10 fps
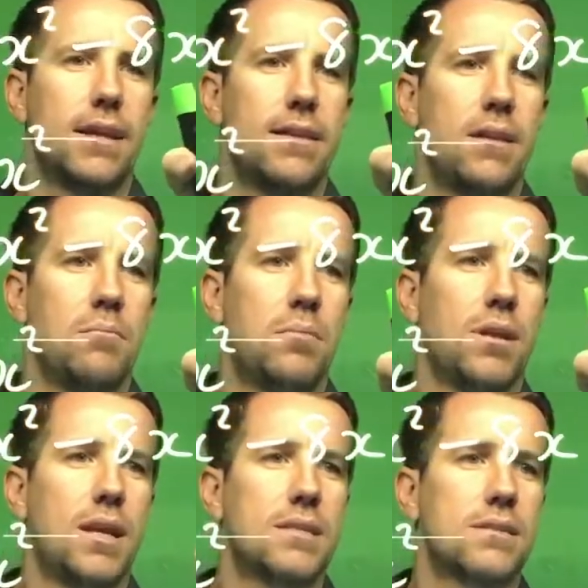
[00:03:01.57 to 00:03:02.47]
and then
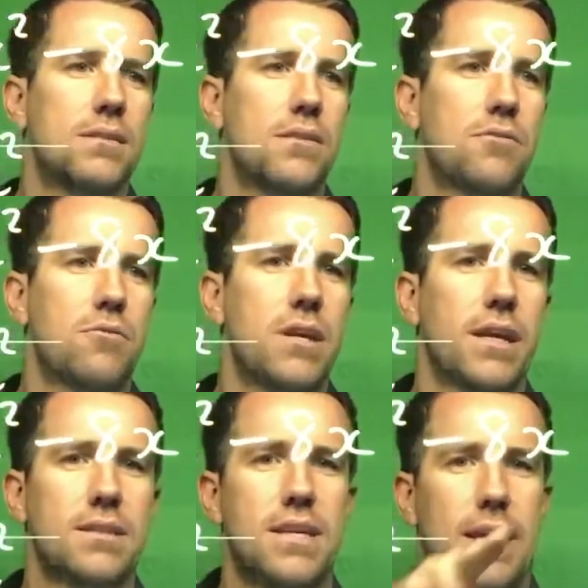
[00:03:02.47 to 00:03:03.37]
plus
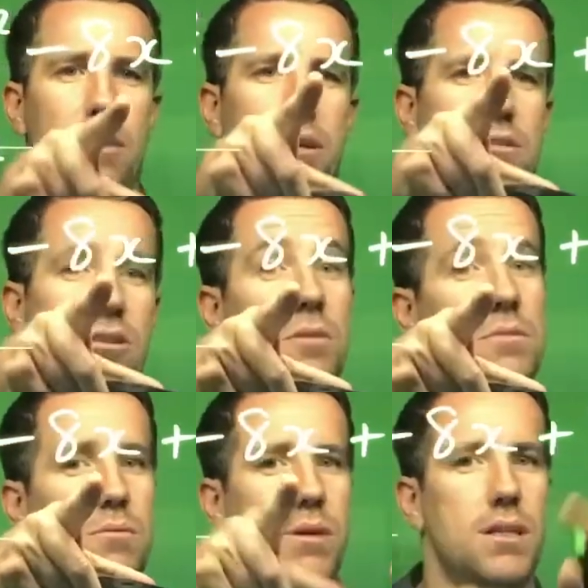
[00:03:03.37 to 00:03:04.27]
3x. They're like terms,
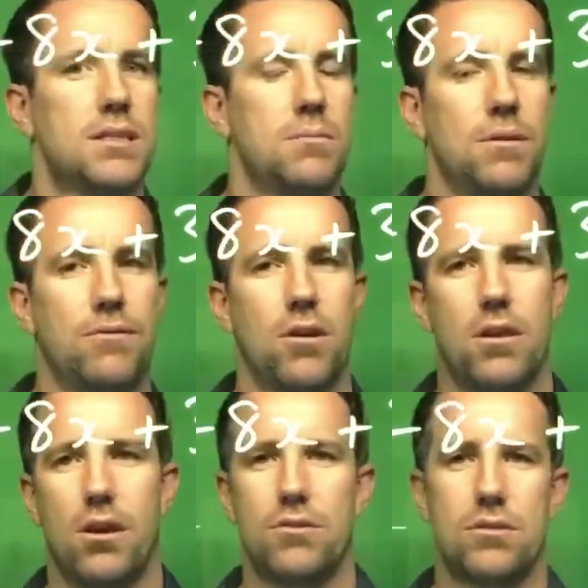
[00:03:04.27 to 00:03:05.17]
so we can simplify
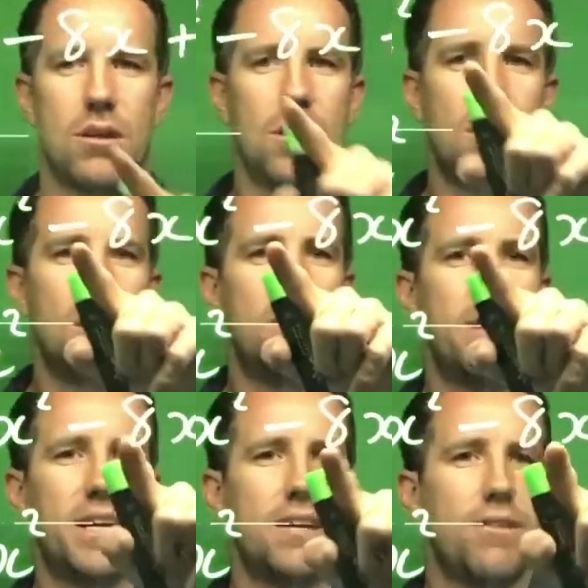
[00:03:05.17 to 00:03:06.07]
those.
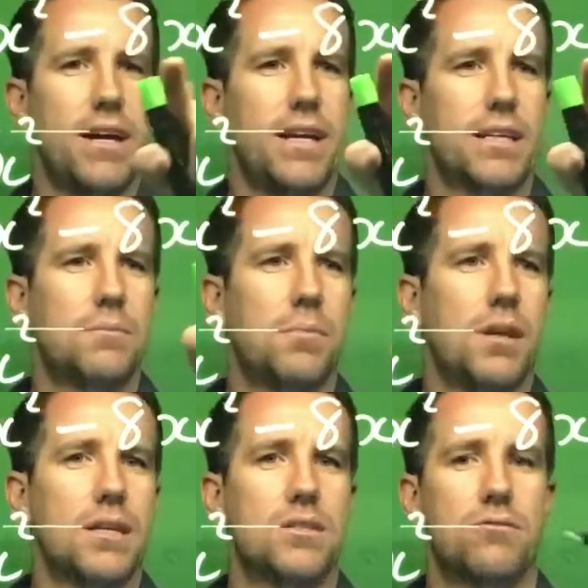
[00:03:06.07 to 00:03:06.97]
Negative 8x
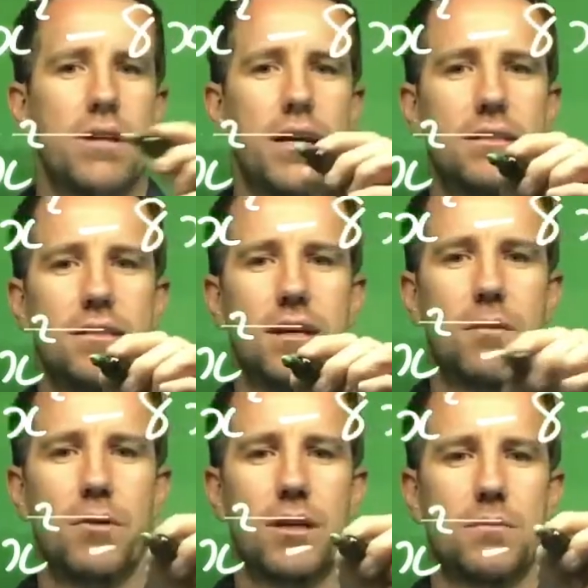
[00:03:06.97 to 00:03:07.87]
plus 3x is going
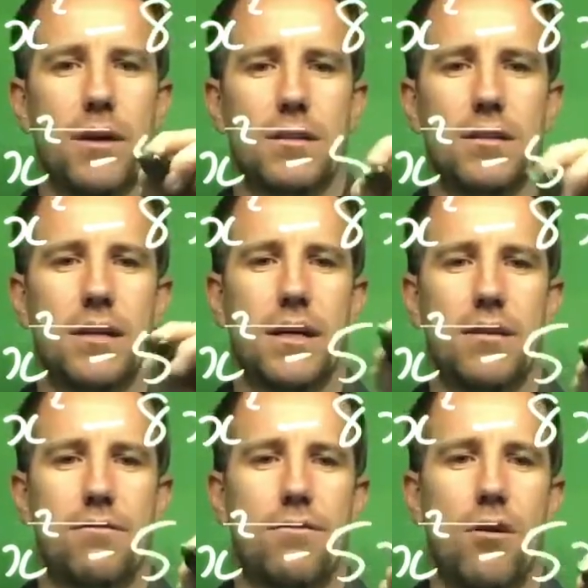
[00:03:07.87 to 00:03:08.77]
to bring us back to
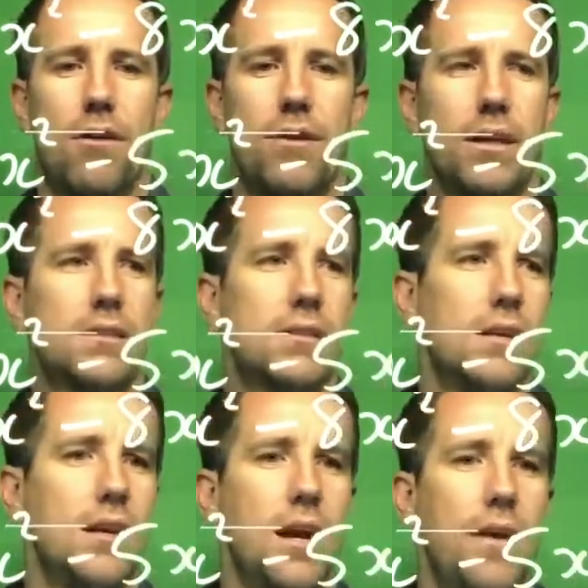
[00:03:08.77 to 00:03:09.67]
negative 5x.
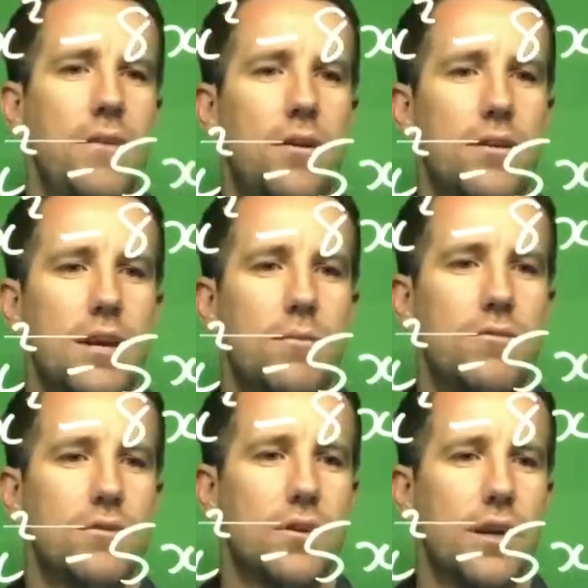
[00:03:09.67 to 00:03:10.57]
And then on the end, we've
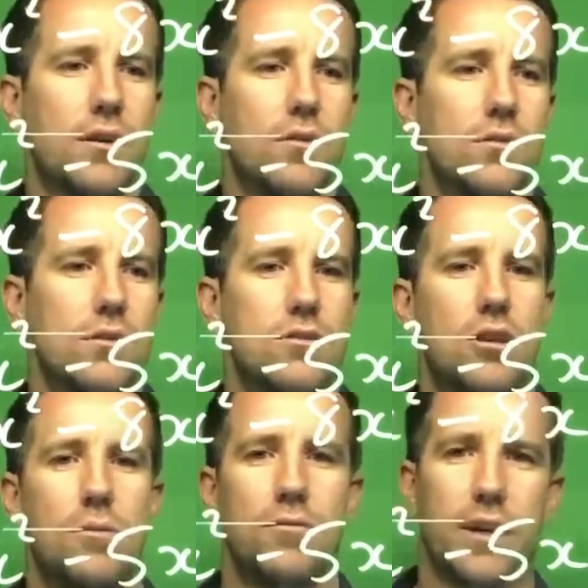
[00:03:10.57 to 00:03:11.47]
just got our constant
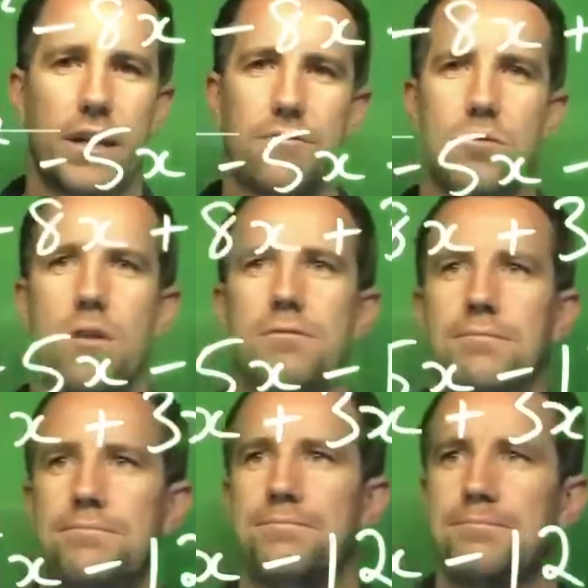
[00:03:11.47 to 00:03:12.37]
term of negative 12.
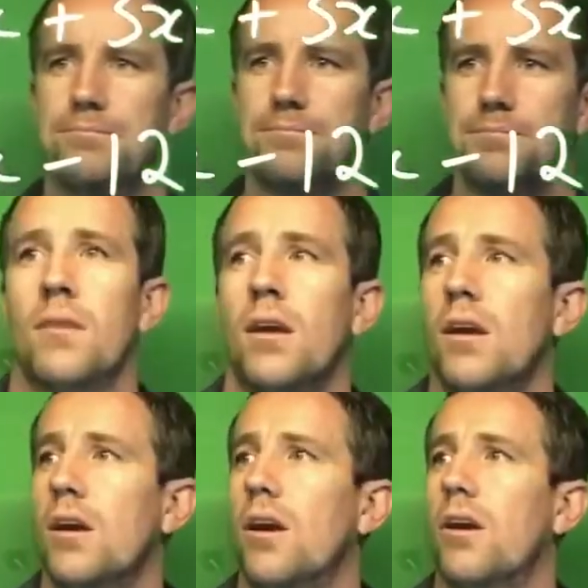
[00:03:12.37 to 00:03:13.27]

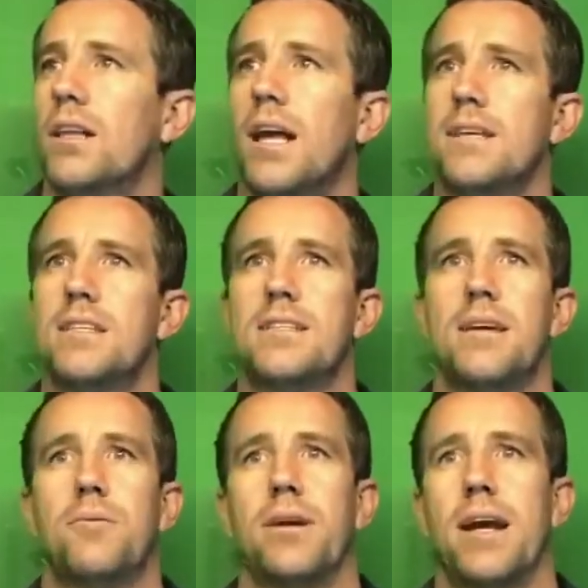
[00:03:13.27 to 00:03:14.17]
Alright, last
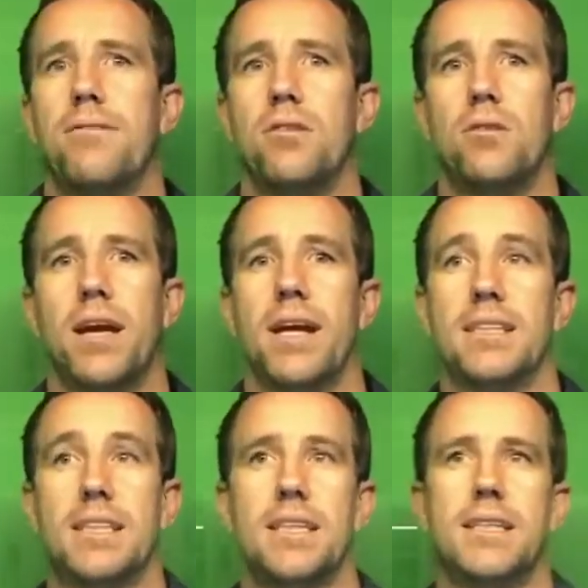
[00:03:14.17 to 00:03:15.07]
example we're going to have a look at
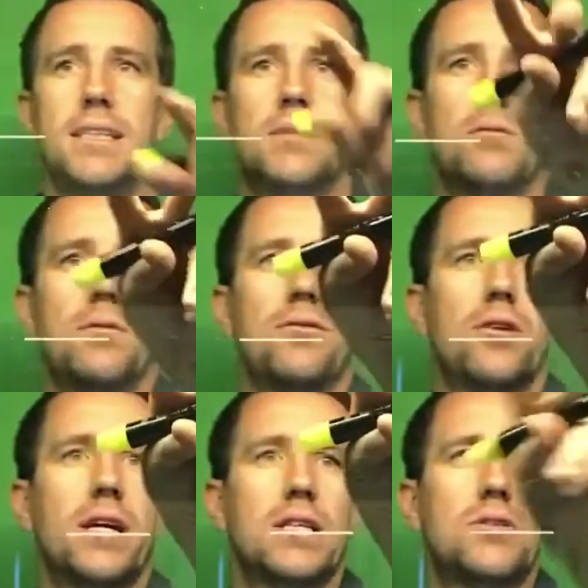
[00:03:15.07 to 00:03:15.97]
here is where we've
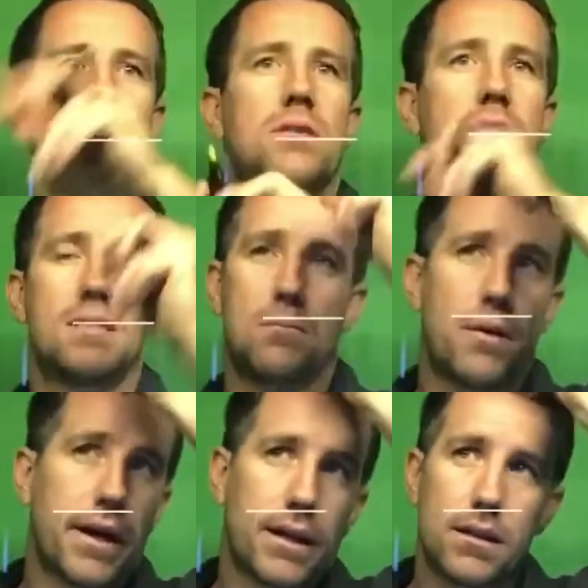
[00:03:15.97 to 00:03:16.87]
got our two sets of
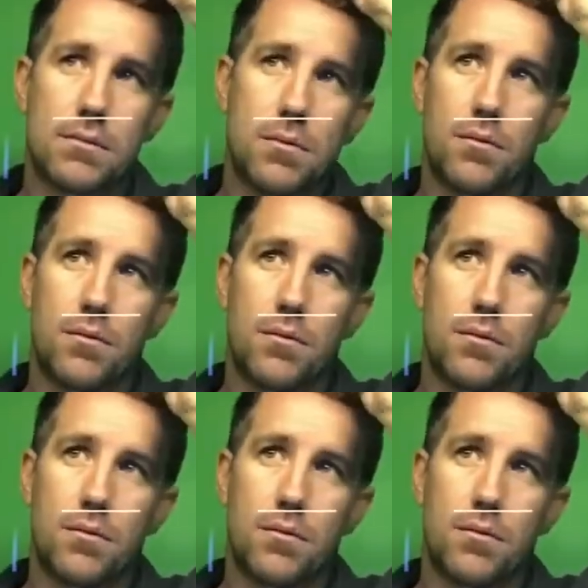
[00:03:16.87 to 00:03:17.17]
brackets, but